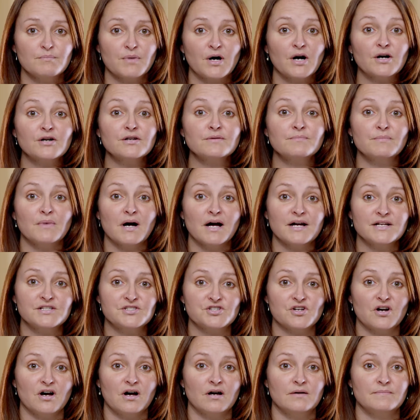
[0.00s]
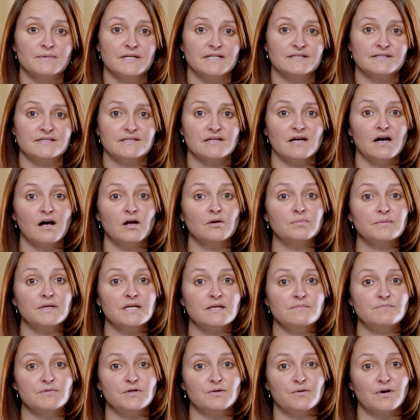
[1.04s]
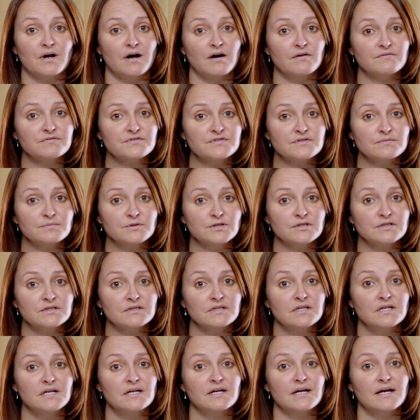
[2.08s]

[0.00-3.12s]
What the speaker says: Part of my job is to help keep you comfortable